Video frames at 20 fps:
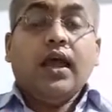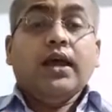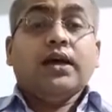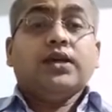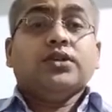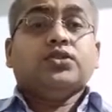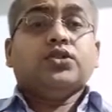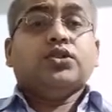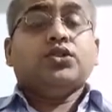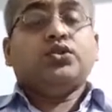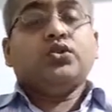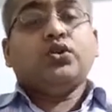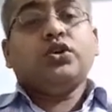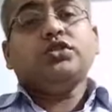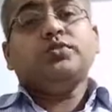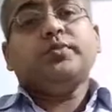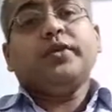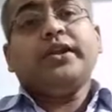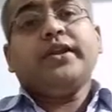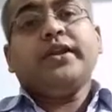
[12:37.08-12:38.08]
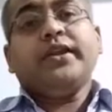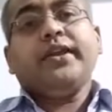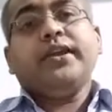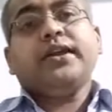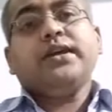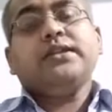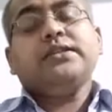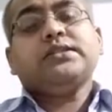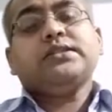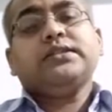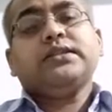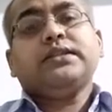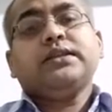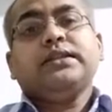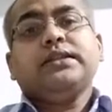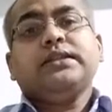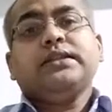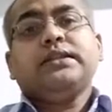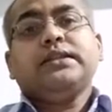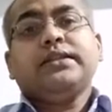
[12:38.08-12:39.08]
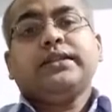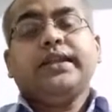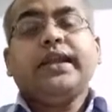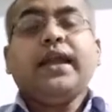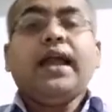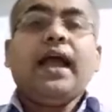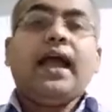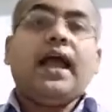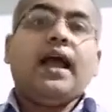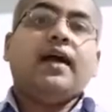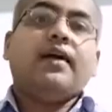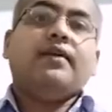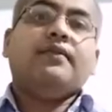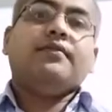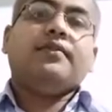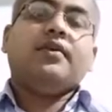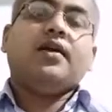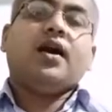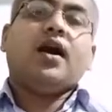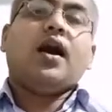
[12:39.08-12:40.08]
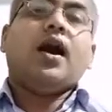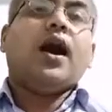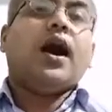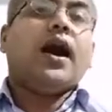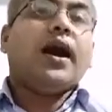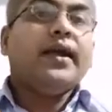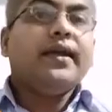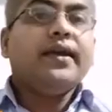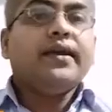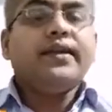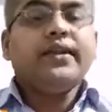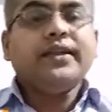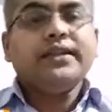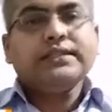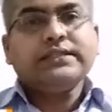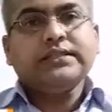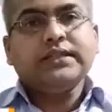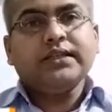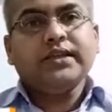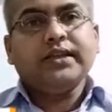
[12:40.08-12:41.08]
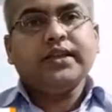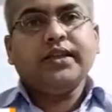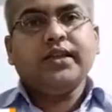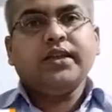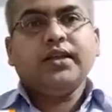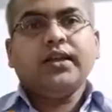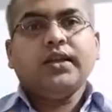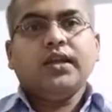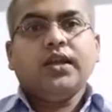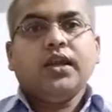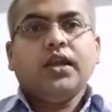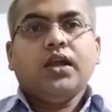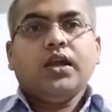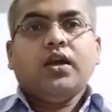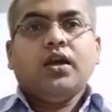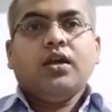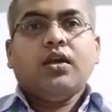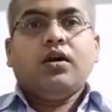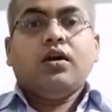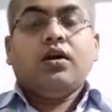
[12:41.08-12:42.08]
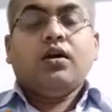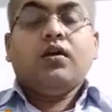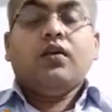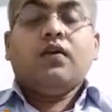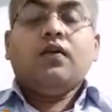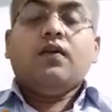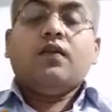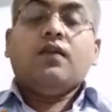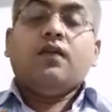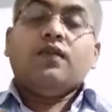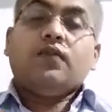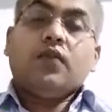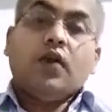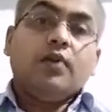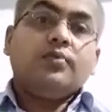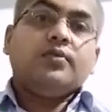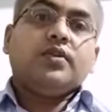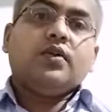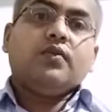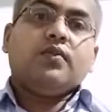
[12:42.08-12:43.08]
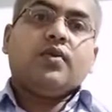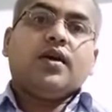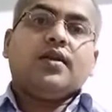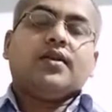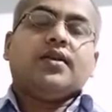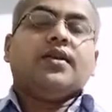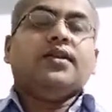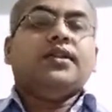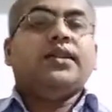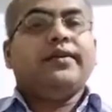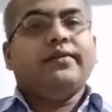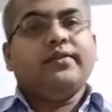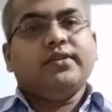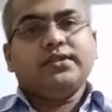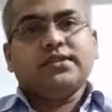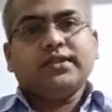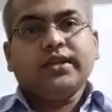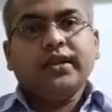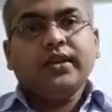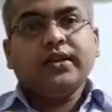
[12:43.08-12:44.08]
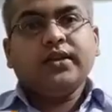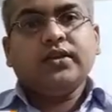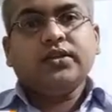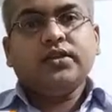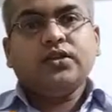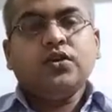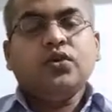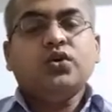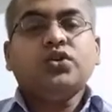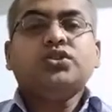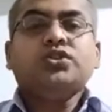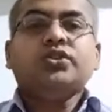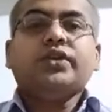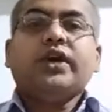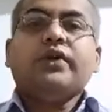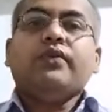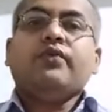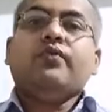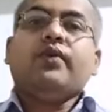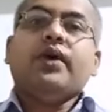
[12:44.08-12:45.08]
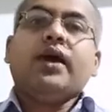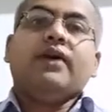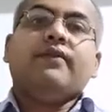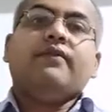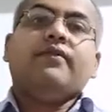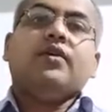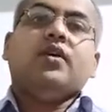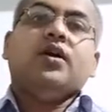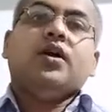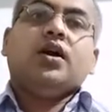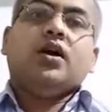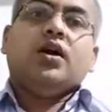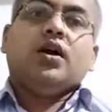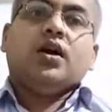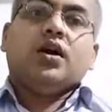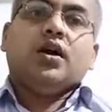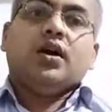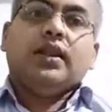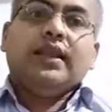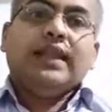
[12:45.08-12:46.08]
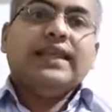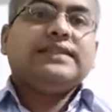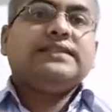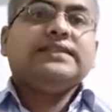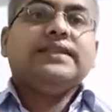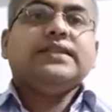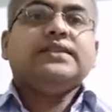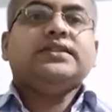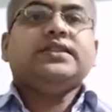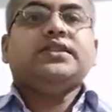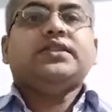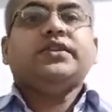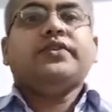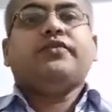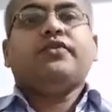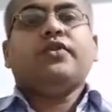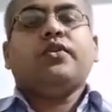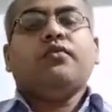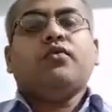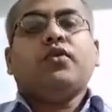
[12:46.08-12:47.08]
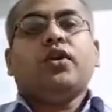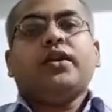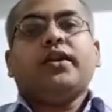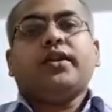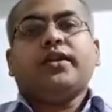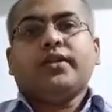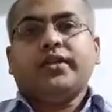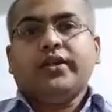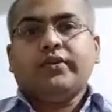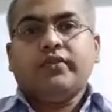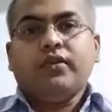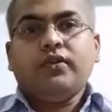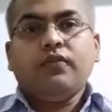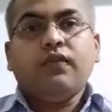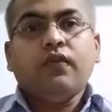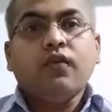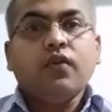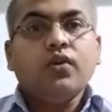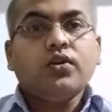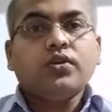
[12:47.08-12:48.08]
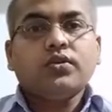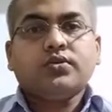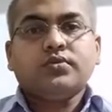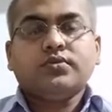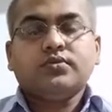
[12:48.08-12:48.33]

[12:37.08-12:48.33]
So those materials, they have higher density. From the water, they will sink. Those who have less density from water, they will float.